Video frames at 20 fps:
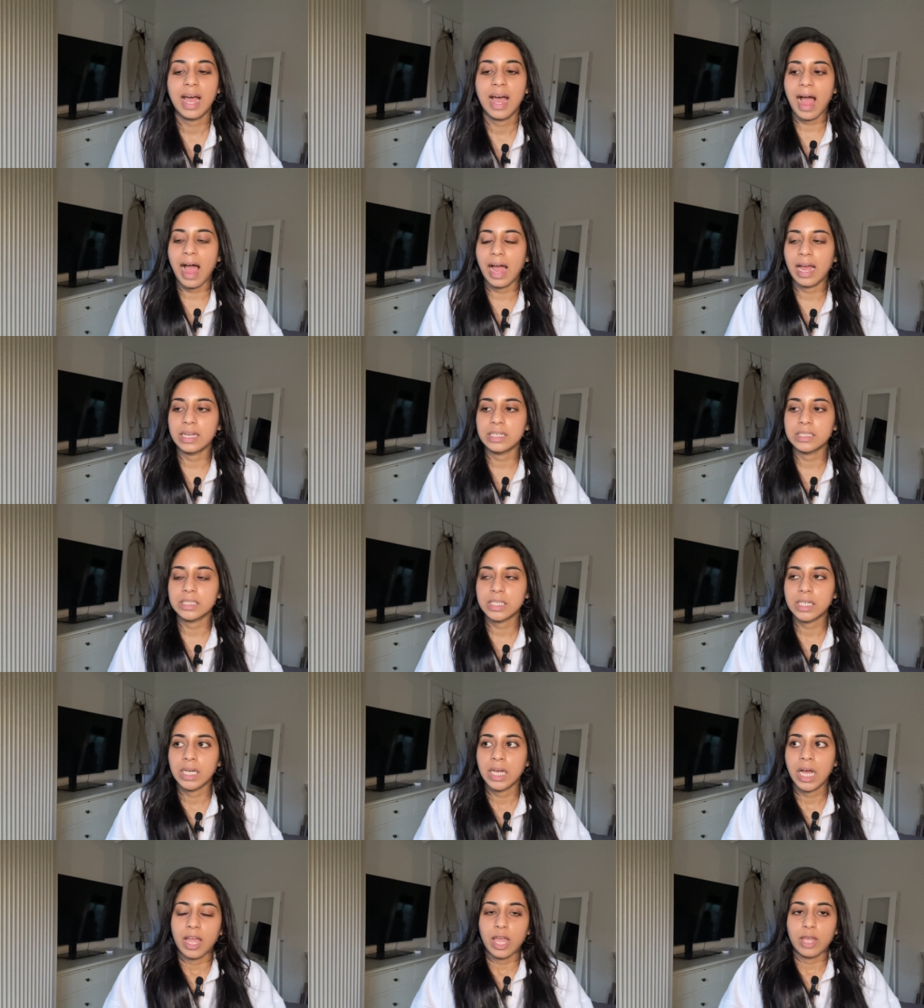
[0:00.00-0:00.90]
And
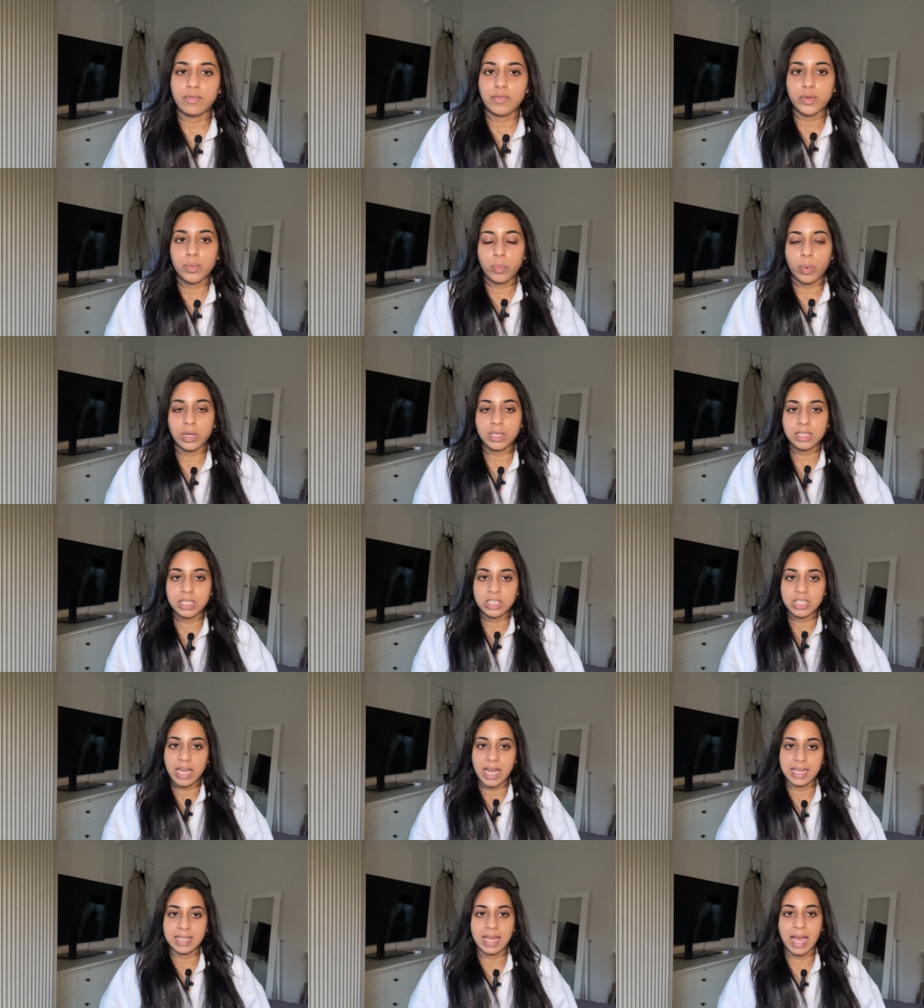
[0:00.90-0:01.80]
if you want to
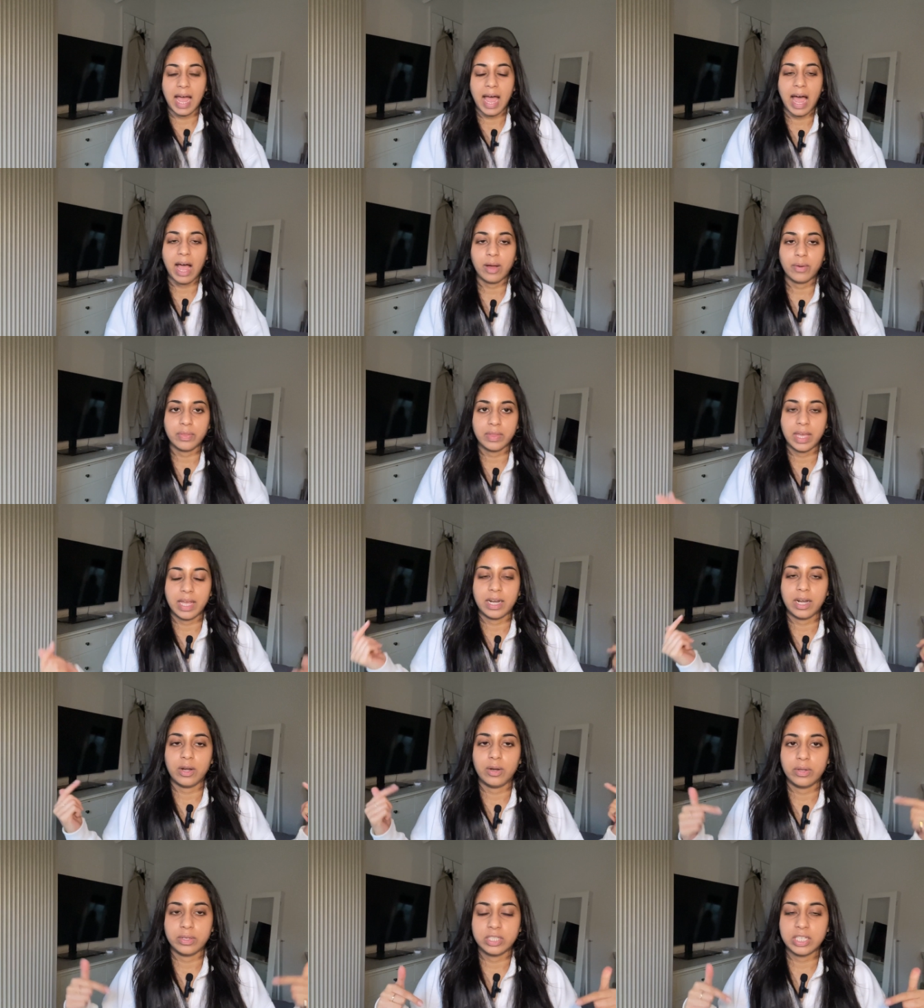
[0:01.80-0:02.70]
check that out,
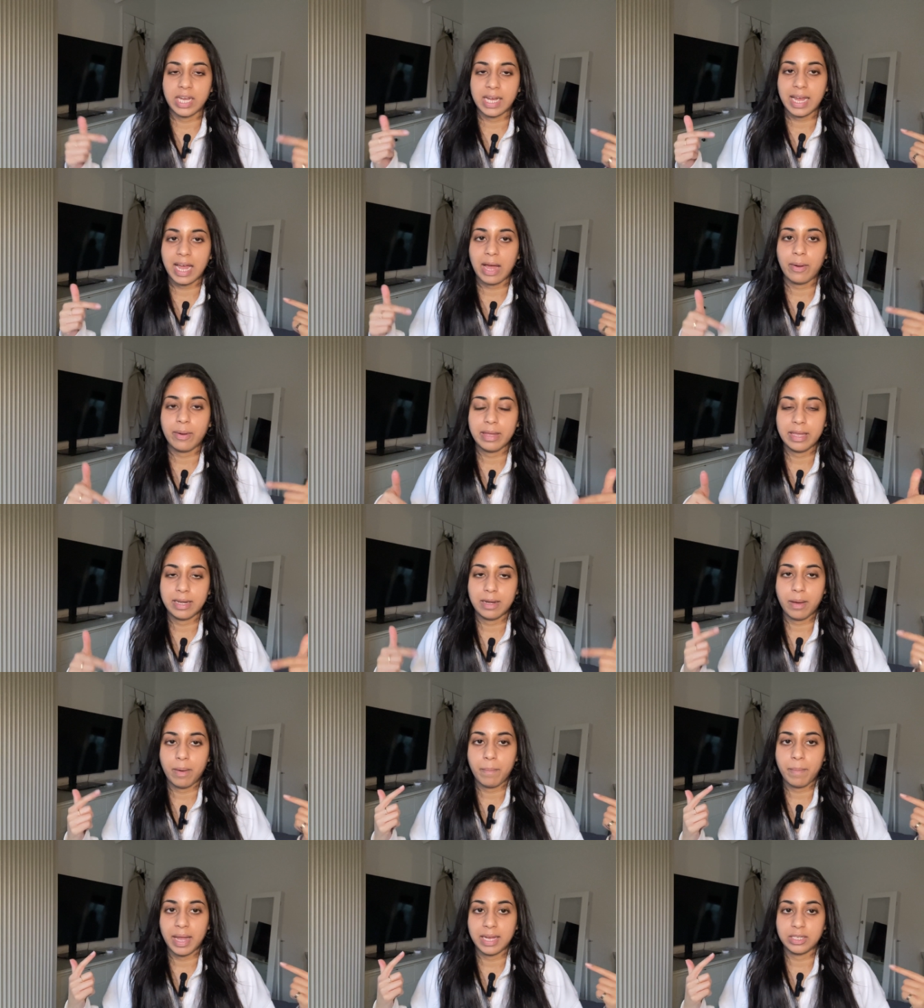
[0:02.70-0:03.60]
then check out in
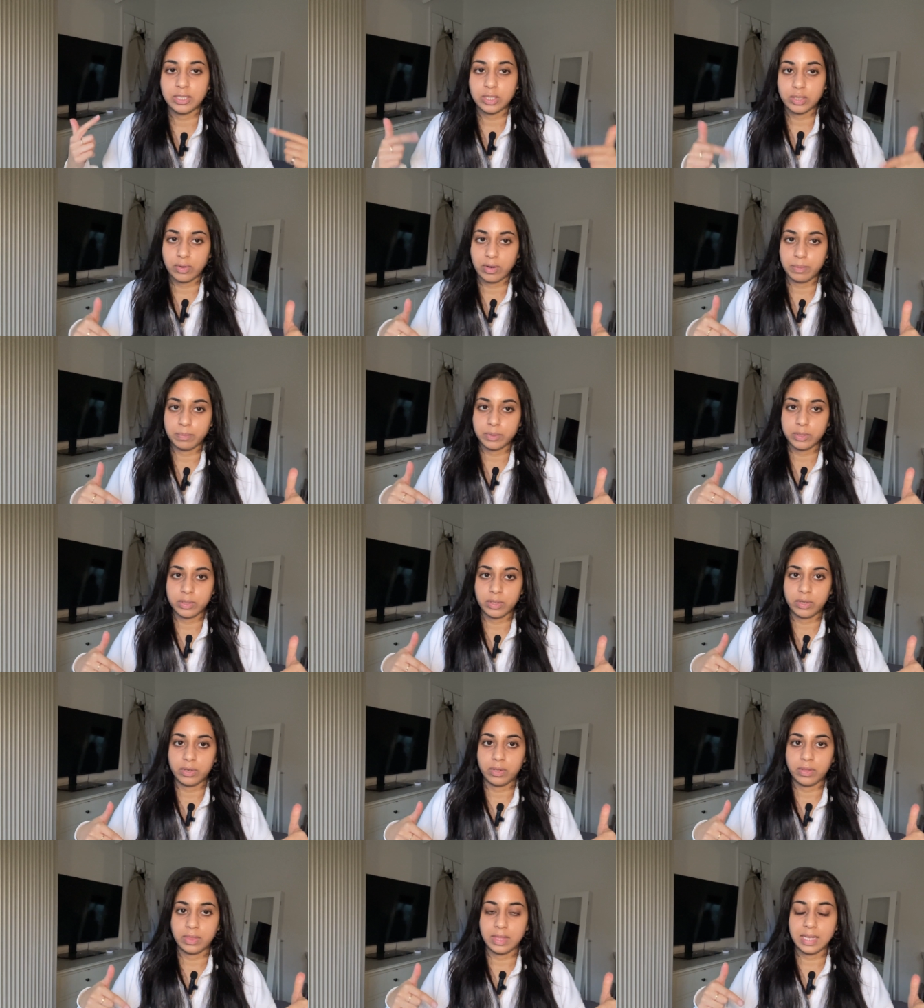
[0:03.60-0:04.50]
my
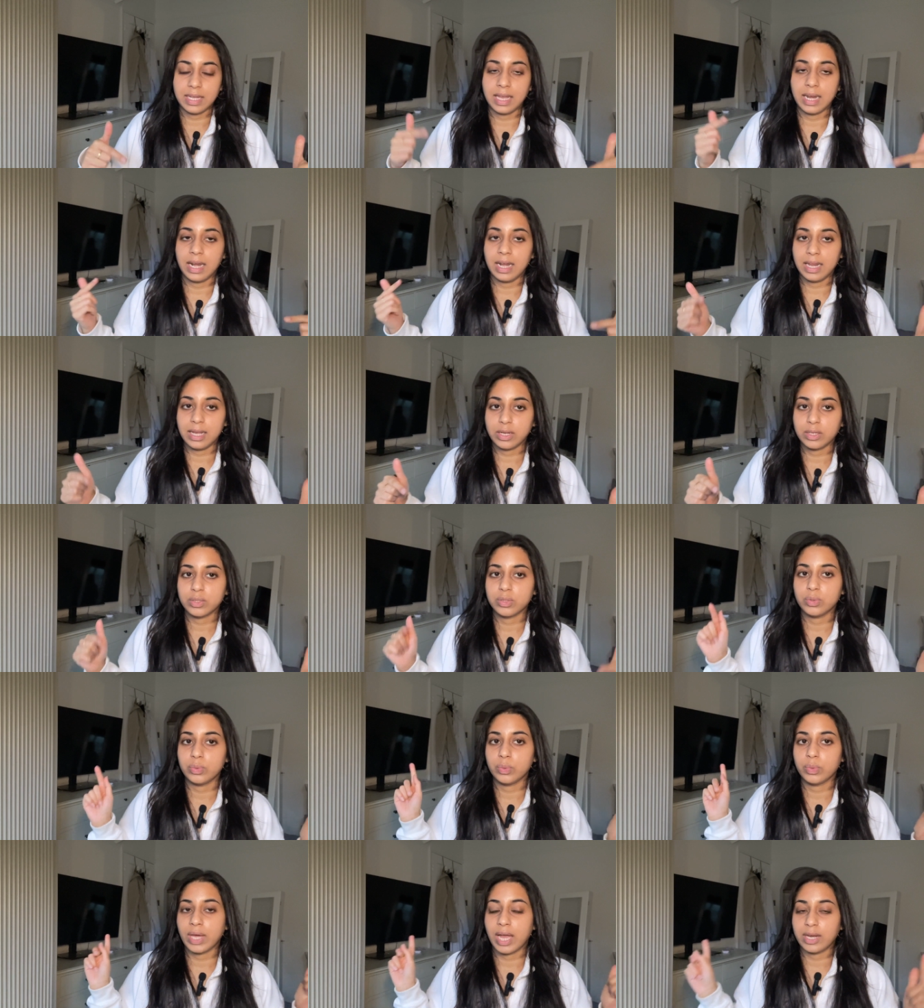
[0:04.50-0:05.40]
description the link
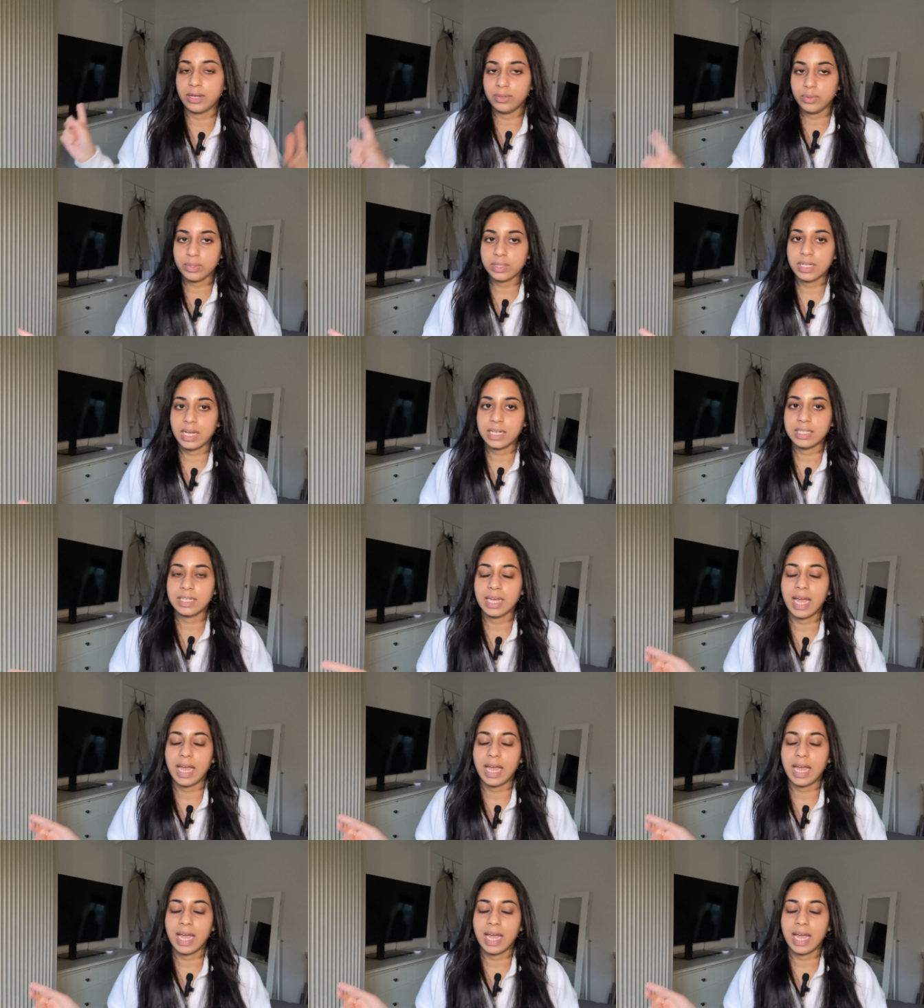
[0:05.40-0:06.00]
to that newsletter.